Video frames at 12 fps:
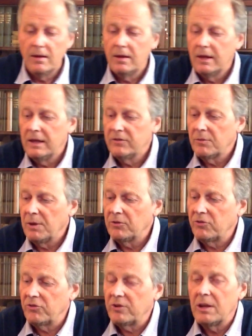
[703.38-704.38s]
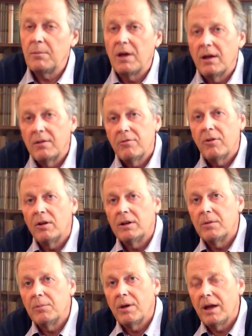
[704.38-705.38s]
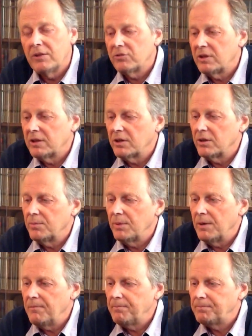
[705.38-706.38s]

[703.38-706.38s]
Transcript: Here's a much slimmer volume by Ashley Cooper,